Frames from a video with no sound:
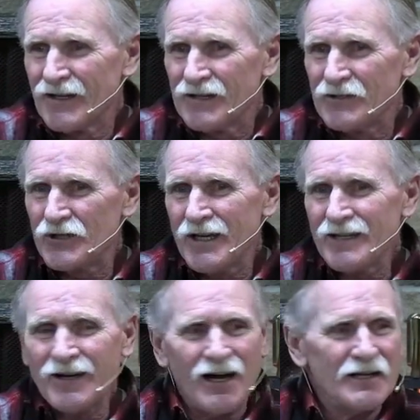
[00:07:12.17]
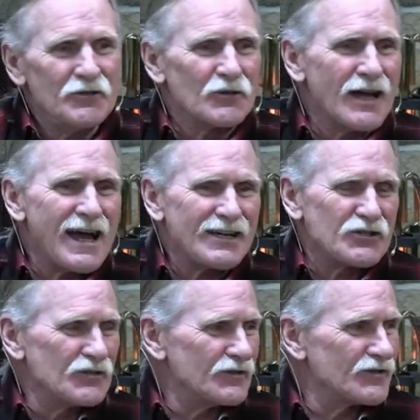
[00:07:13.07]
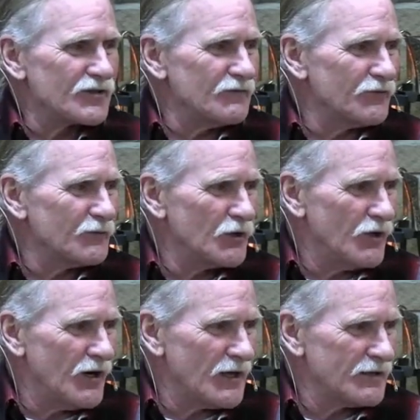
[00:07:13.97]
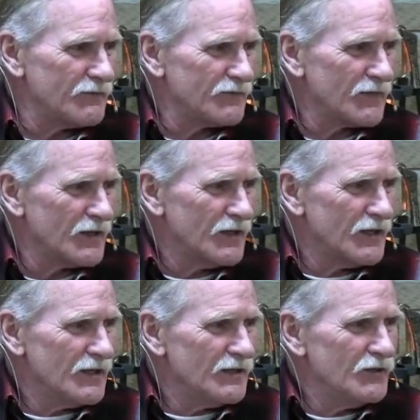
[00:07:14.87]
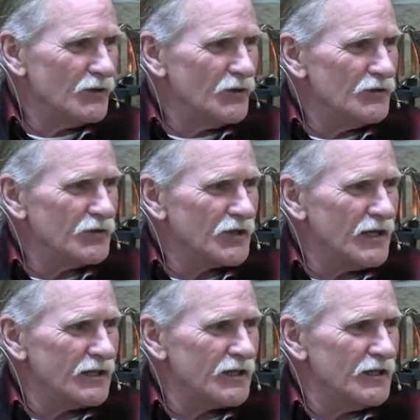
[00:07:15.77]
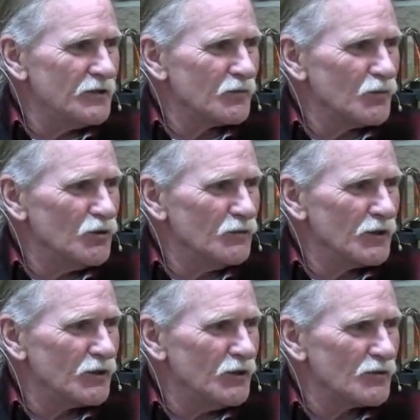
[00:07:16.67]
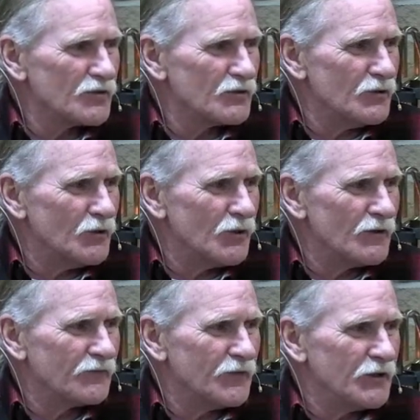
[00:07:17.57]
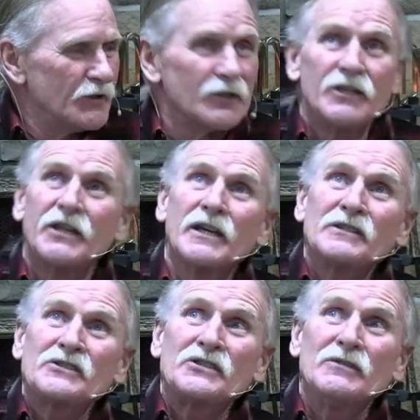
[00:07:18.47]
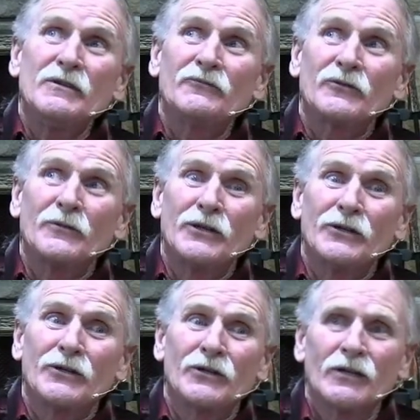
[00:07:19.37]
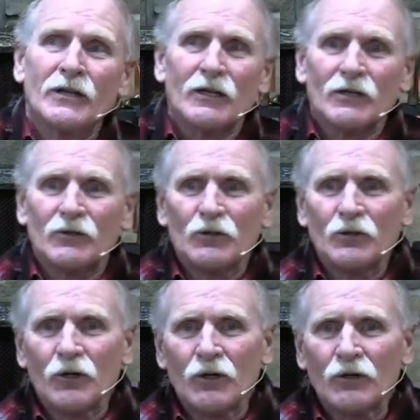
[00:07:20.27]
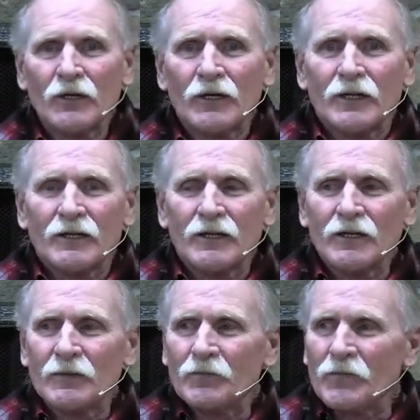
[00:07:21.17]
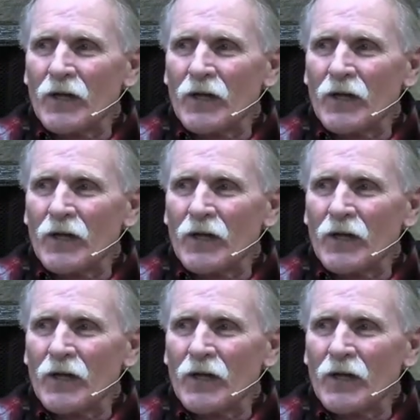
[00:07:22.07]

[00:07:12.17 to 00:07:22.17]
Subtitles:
You can't hide your actions from God. You know, you can't get in a room and close the door and figure he can't see me from here, you know. I'm